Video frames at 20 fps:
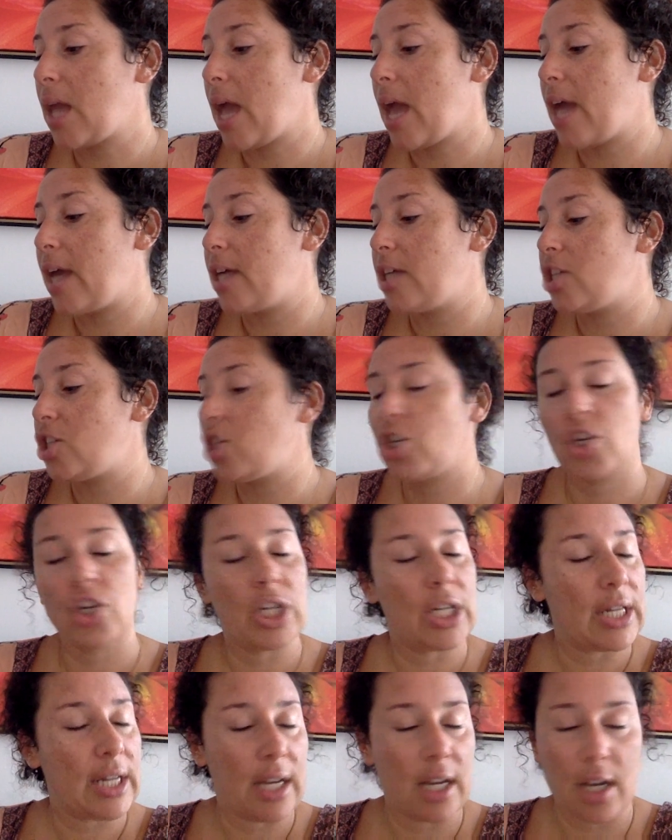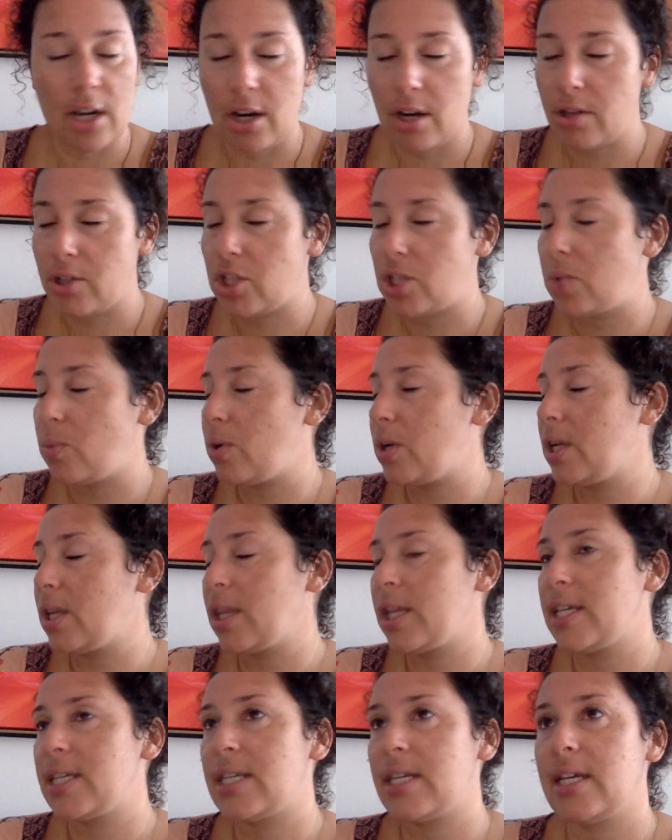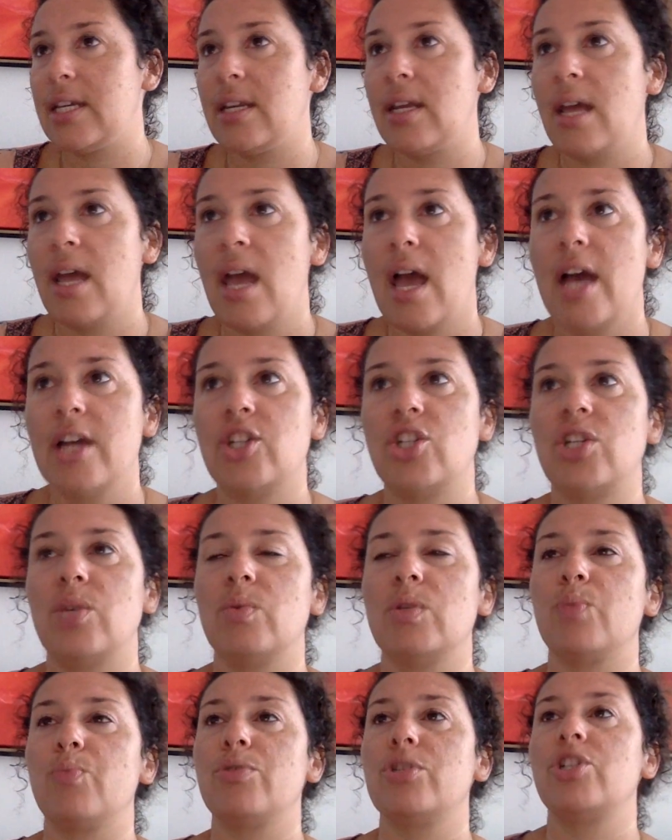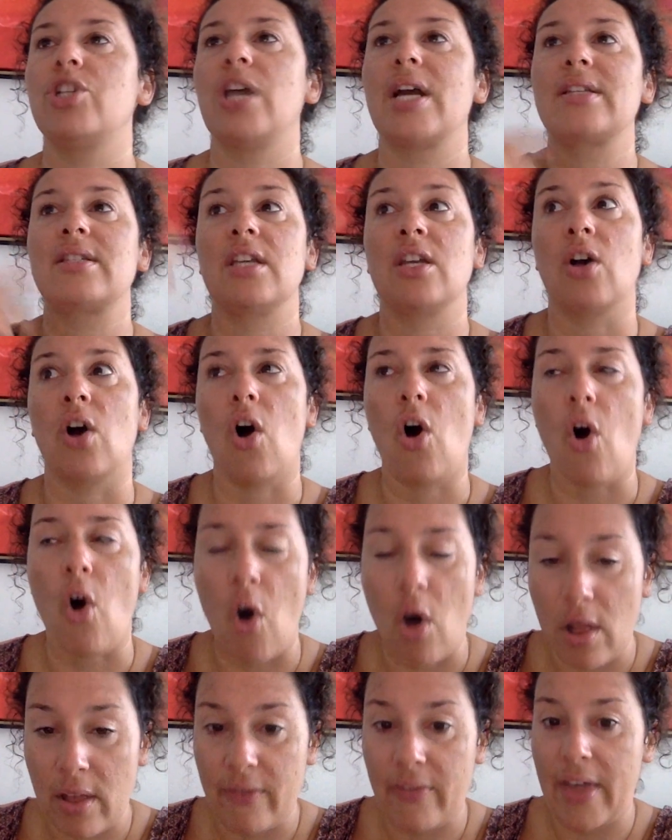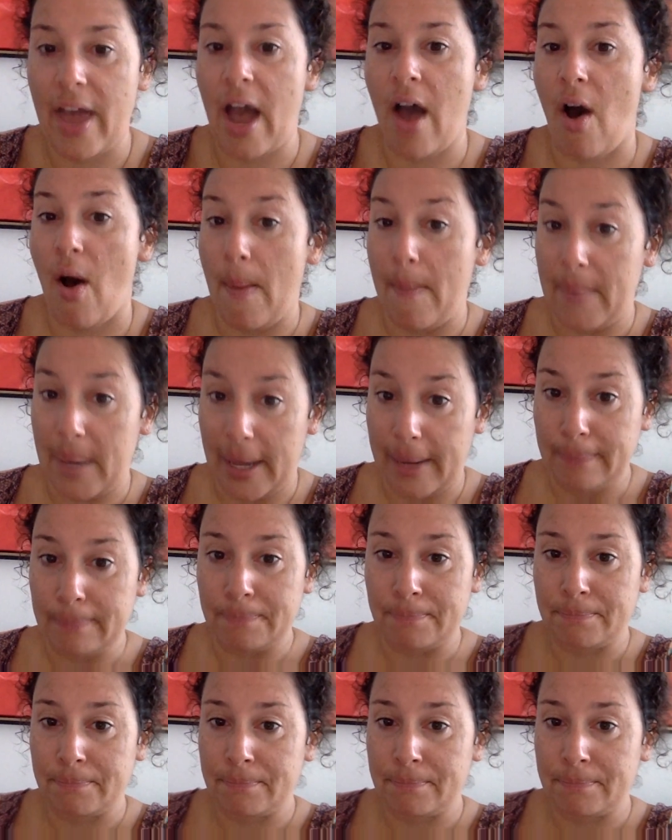And she couldn't hear, she wouldn't listen, and she was projecting all of that on me.